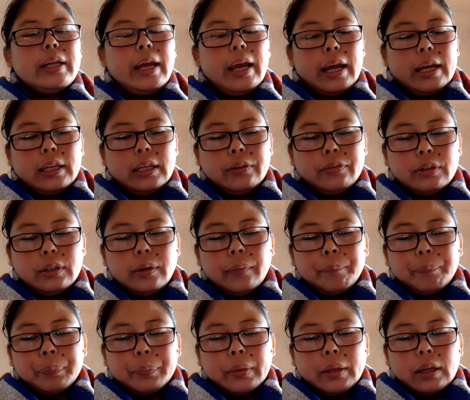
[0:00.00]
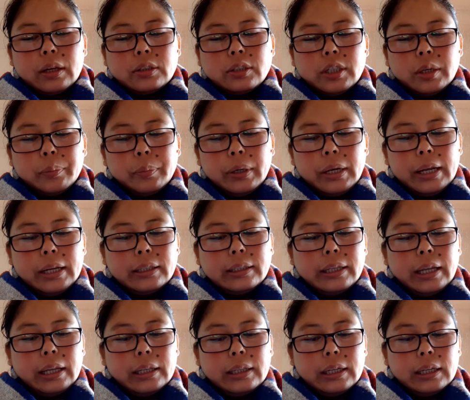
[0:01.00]
and even Chamberlain
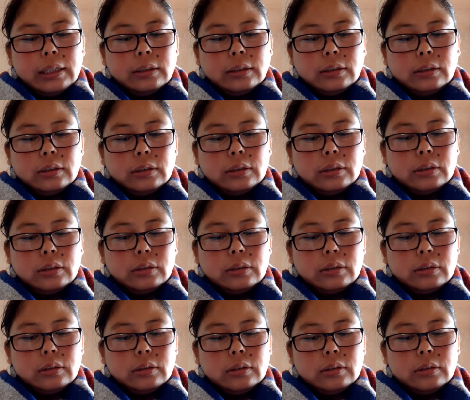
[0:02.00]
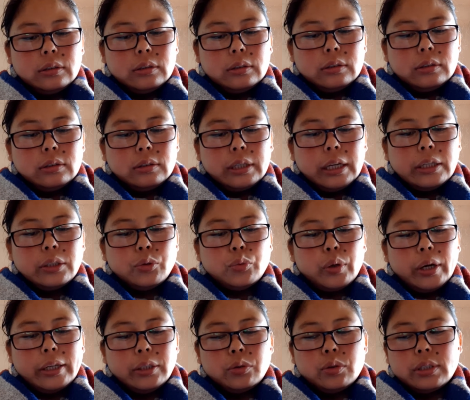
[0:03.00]
that then
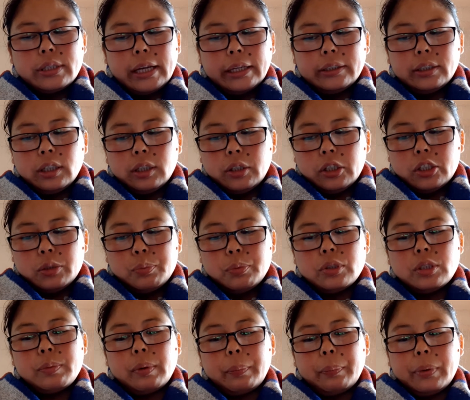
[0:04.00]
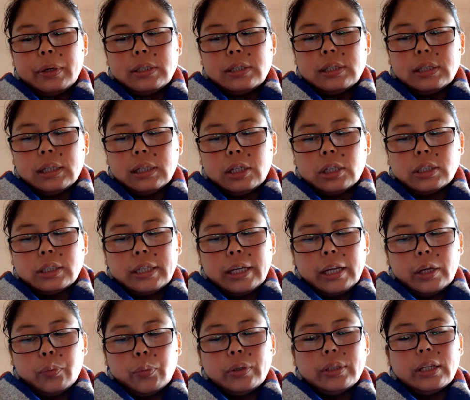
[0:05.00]
tried to settle disputes by personal
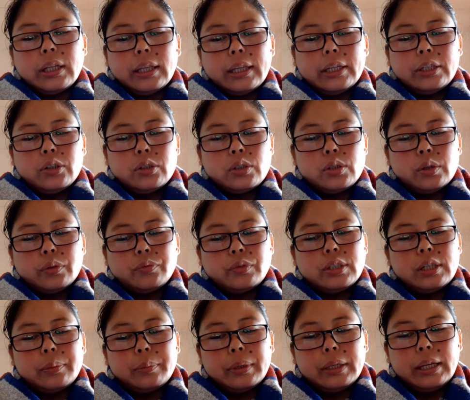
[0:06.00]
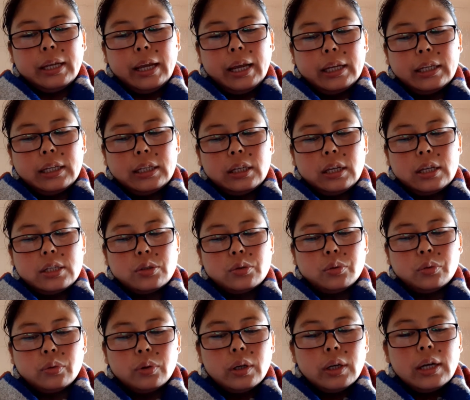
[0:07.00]
contact with the leaders of Germany and Italy.
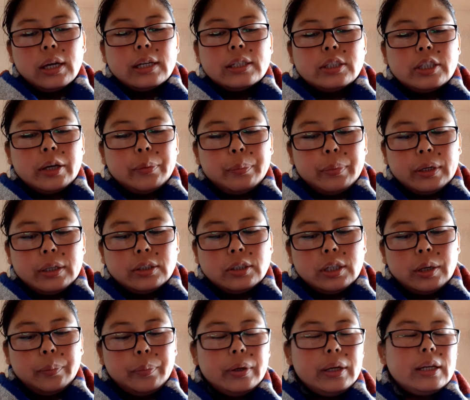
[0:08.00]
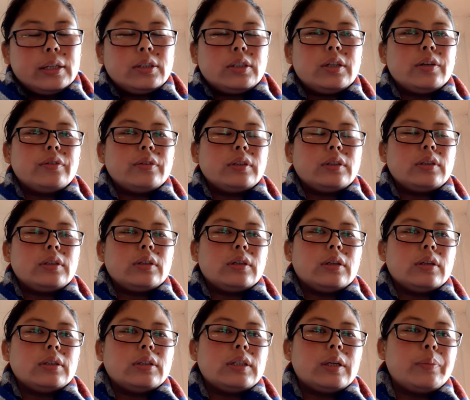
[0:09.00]
So
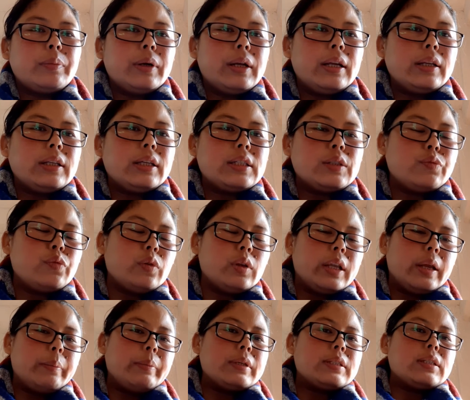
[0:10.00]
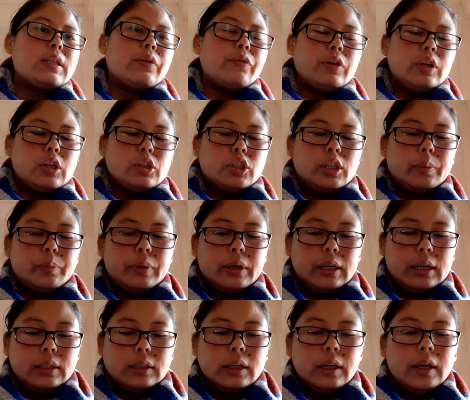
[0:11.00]
Chamberlain, his full name is Neville
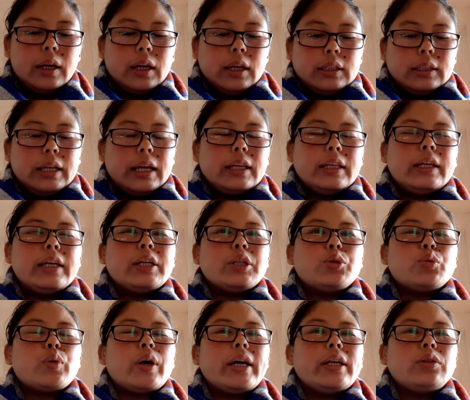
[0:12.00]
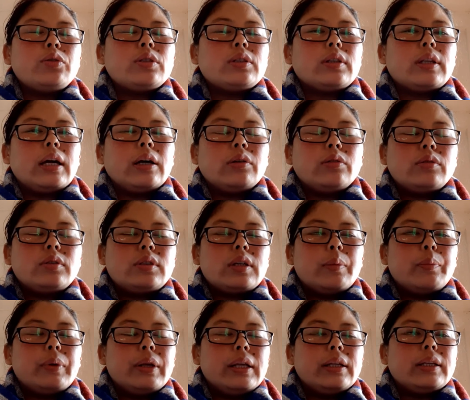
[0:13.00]
Chamberlain. Then
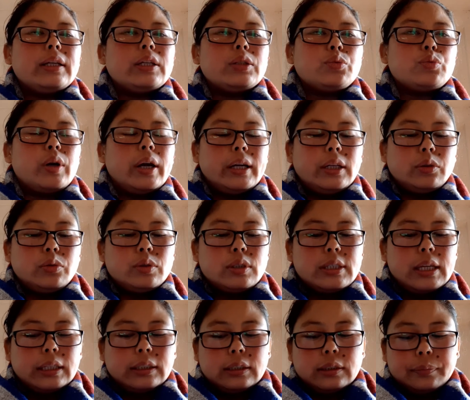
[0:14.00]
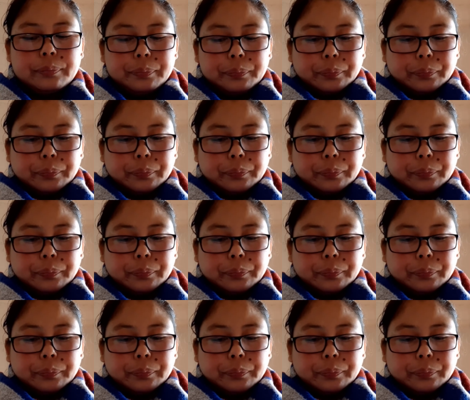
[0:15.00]
Chamberlain tried to settle